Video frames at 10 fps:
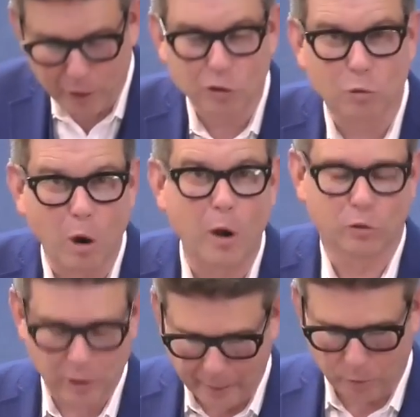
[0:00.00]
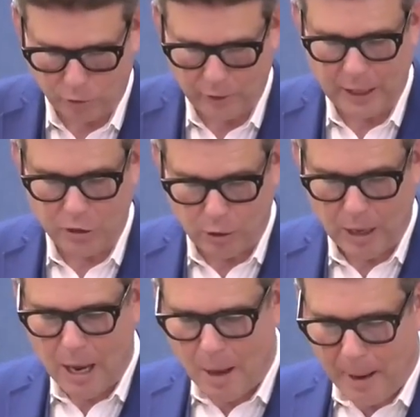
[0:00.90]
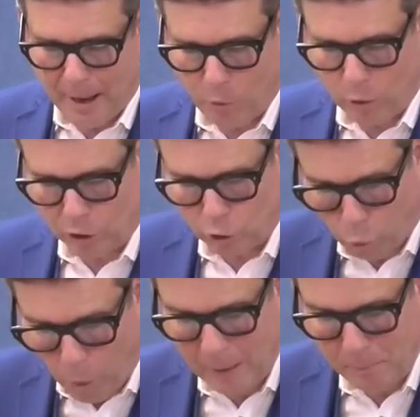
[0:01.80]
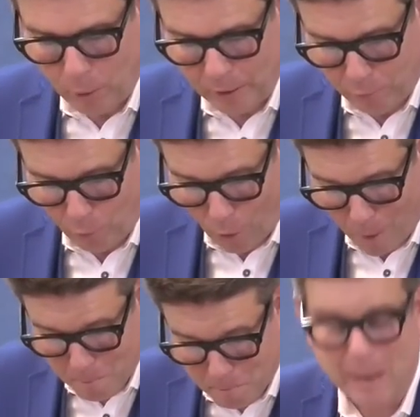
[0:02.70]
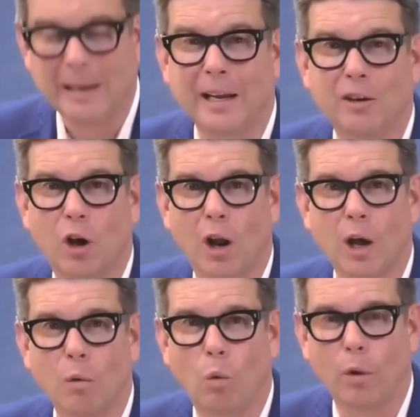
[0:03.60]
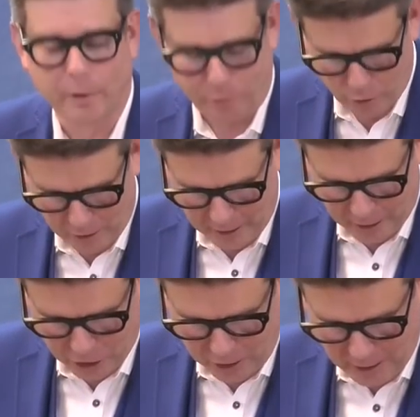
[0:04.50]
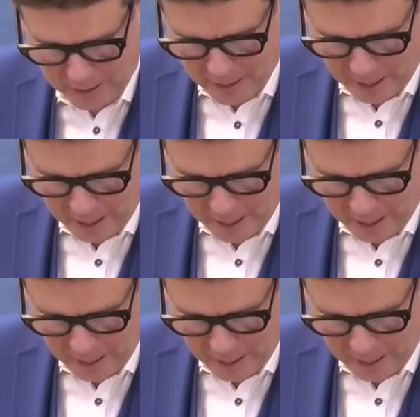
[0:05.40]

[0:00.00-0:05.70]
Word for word: longest road tunnels in the country, part of Auckland's $1.4 billion Waterview connection,